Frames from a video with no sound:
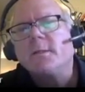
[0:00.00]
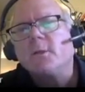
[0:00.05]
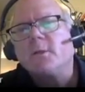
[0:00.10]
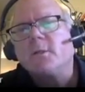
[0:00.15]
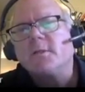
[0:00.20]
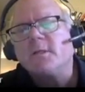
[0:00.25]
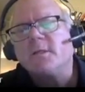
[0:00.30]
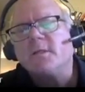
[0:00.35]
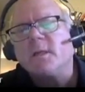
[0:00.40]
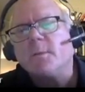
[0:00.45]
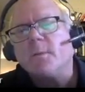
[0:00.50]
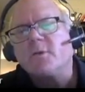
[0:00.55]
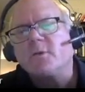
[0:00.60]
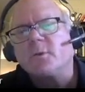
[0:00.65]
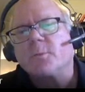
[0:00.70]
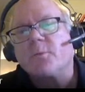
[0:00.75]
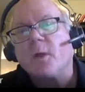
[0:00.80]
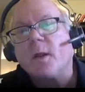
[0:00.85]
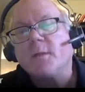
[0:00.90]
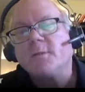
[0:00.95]
It's easy to
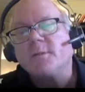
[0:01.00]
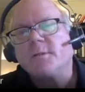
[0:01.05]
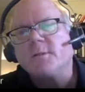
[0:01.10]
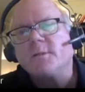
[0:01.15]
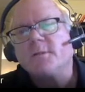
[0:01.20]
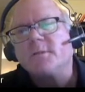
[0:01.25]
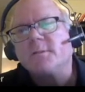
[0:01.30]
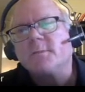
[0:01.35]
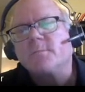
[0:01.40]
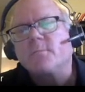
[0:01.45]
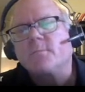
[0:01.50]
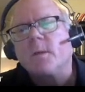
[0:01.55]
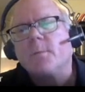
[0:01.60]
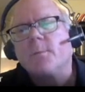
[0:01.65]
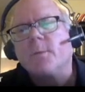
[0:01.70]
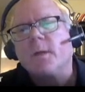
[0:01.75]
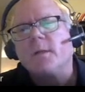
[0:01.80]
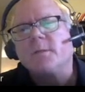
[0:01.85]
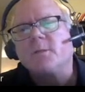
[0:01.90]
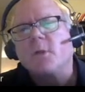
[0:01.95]
measure prices,
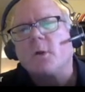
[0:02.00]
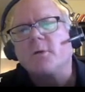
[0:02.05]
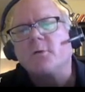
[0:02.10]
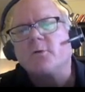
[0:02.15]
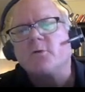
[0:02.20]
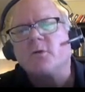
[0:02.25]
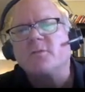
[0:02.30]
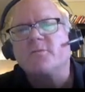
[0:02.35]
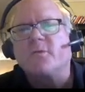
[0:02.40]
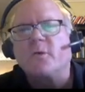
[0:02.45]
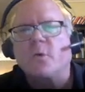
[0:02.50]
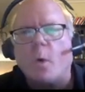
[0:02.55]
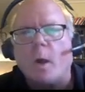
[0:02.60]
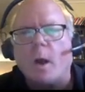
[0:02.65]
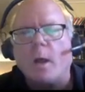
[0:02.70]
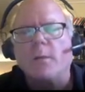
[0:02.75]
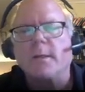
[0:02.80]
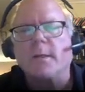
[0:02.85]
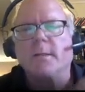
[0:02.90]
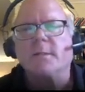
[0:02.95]
but it's hard to adjust for
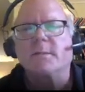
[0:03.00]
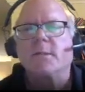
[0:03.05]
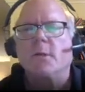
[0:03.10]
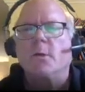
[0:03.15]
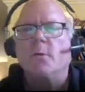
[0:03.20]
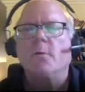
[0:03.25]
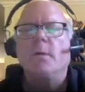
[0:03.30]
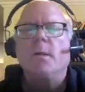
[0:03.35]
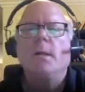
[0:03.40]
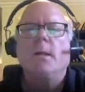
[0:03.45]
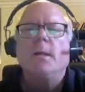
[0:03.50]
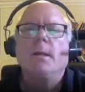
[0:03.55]
quality. And so,